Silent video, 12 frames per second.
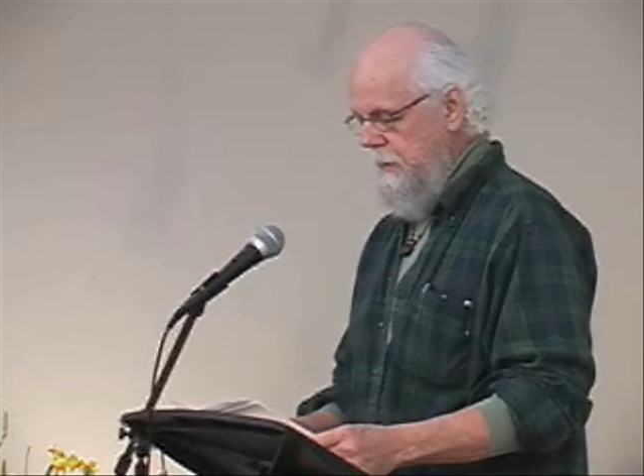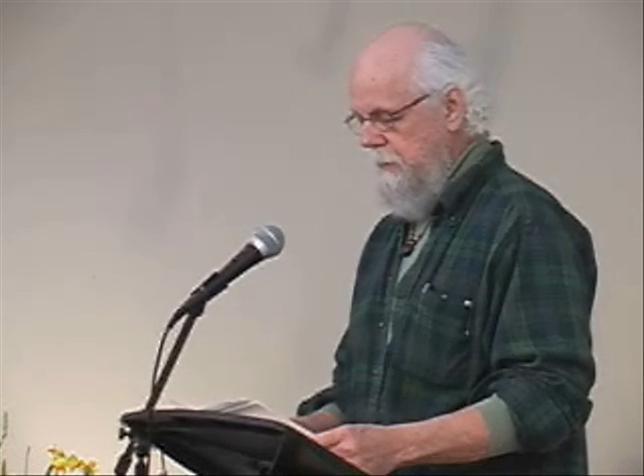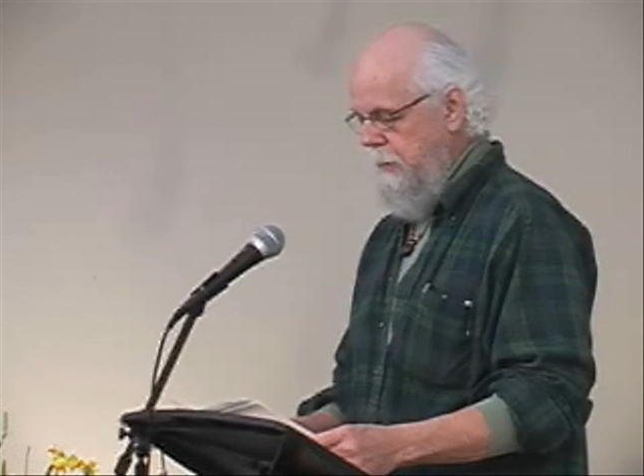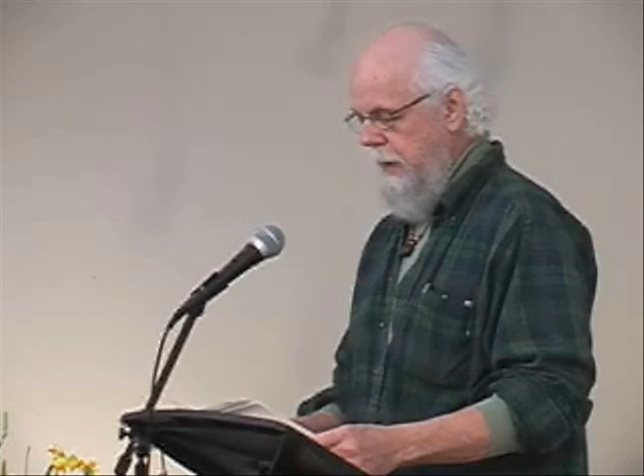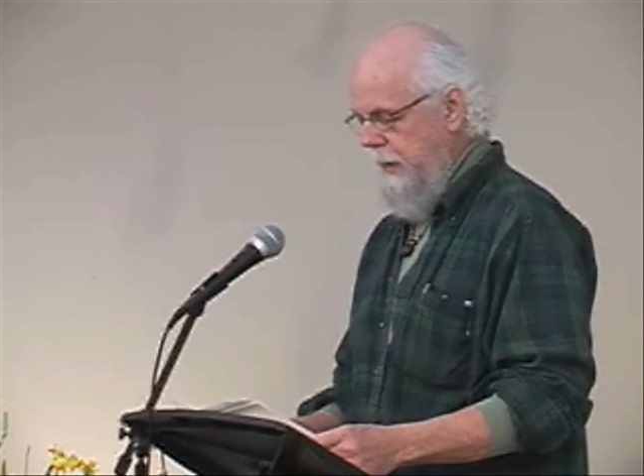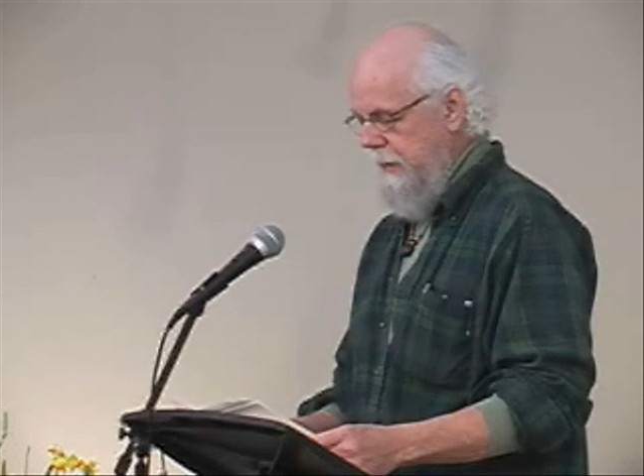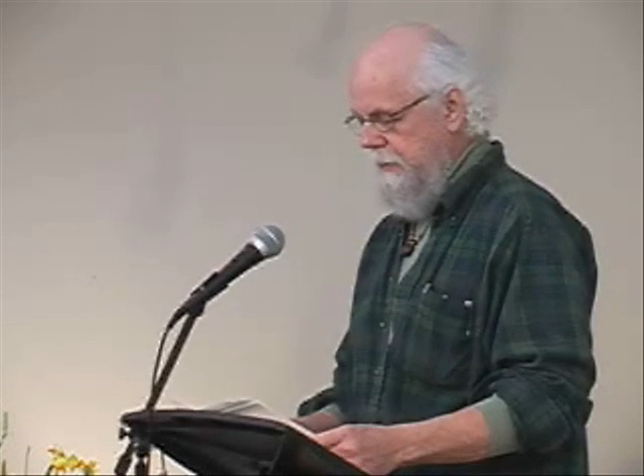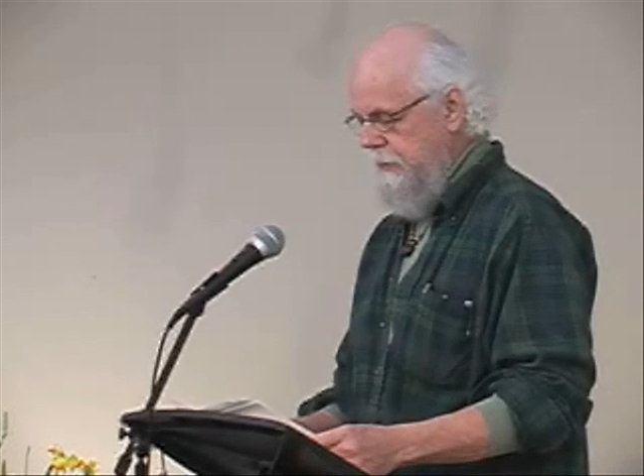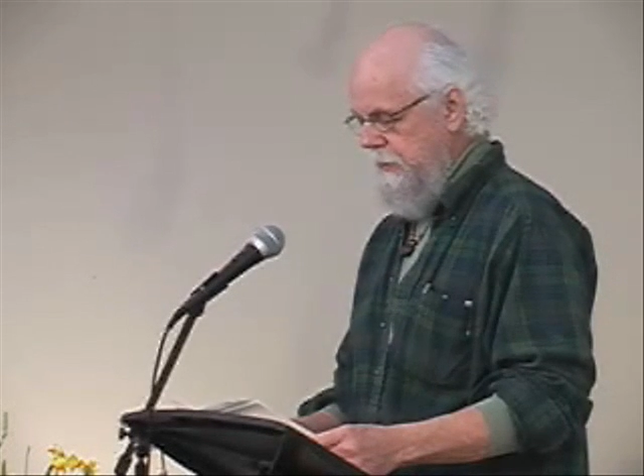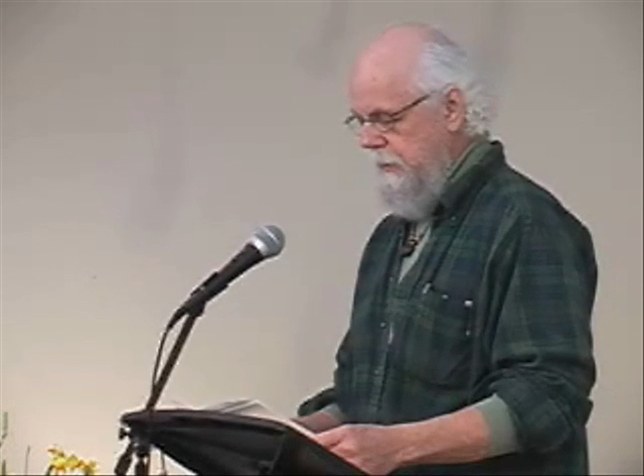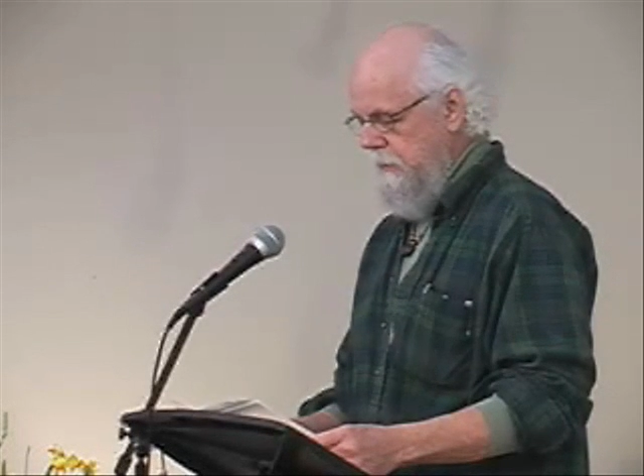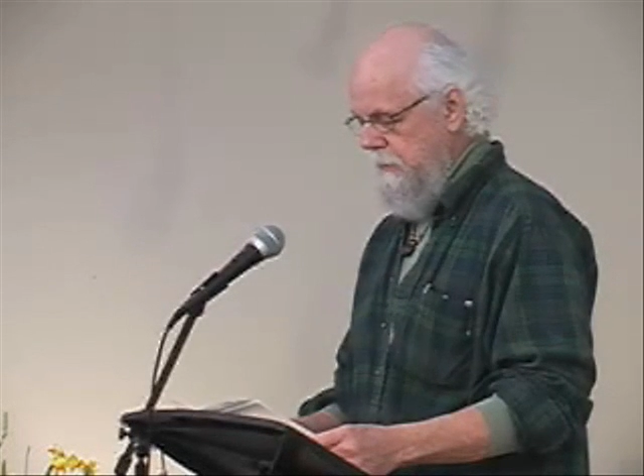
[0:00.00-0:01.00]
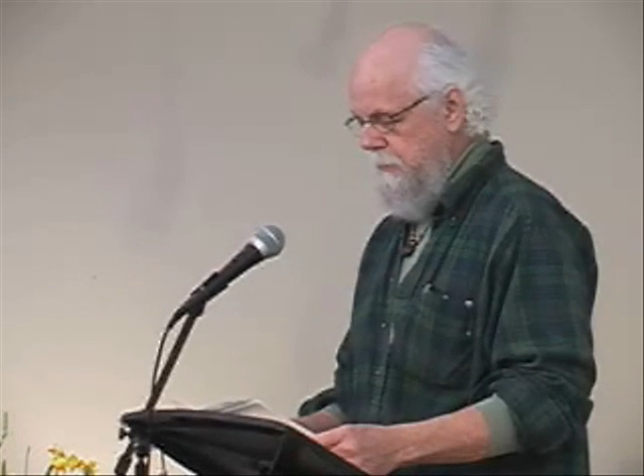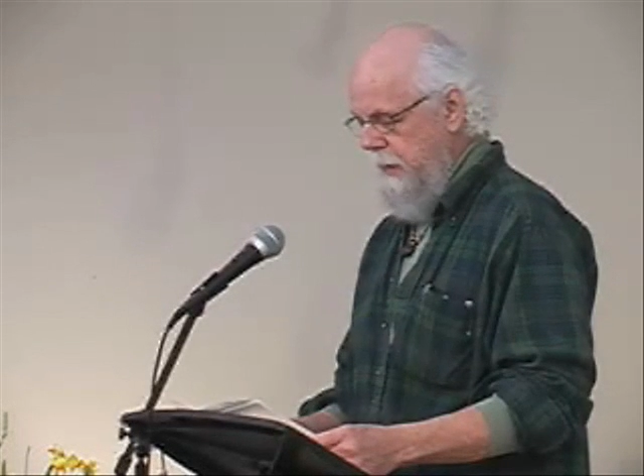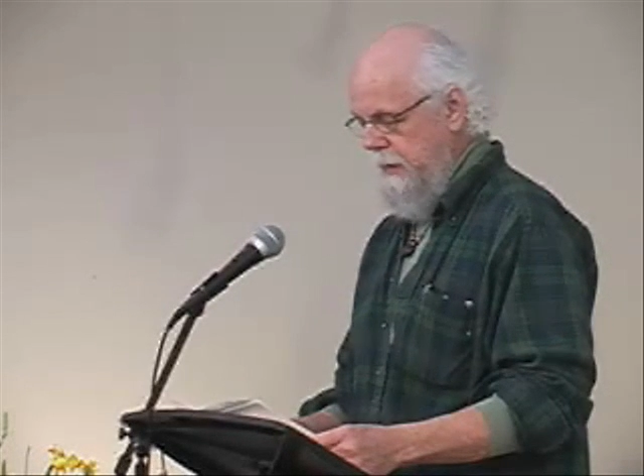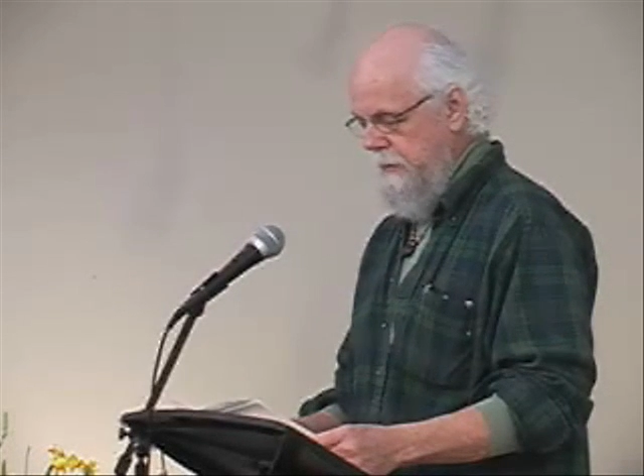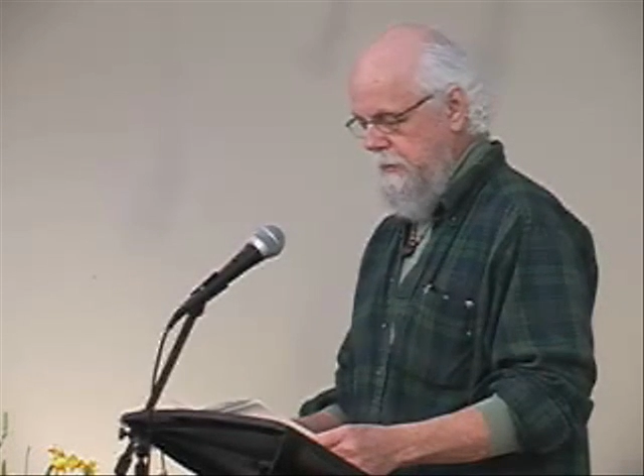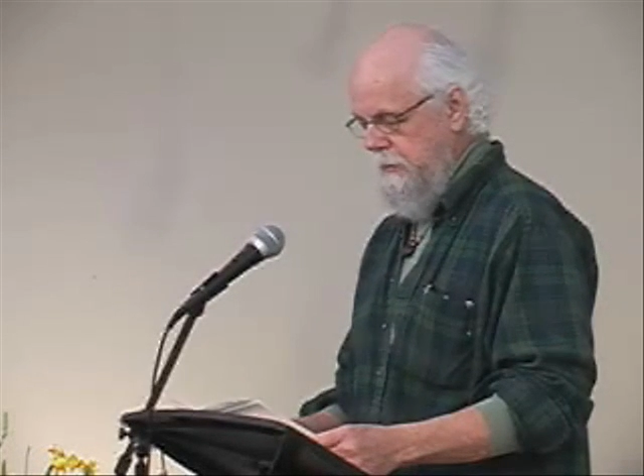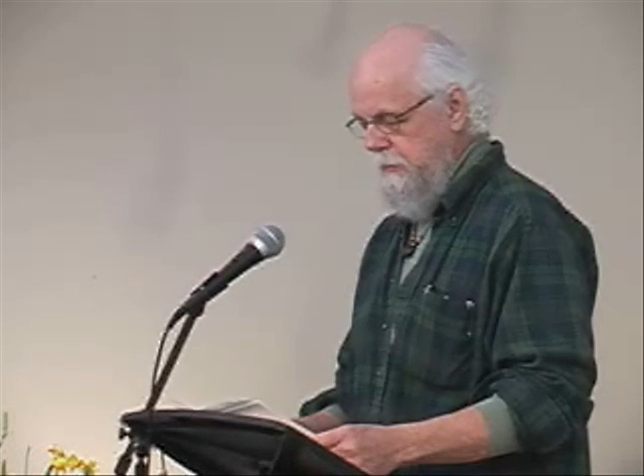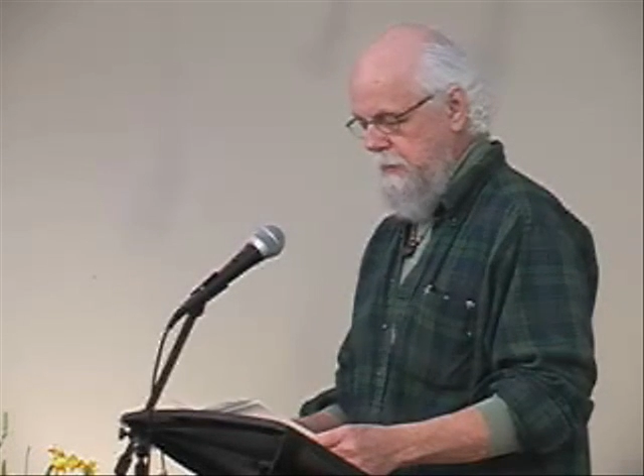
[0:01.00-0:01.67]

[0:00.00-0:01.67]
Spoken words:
unpadded stone bench,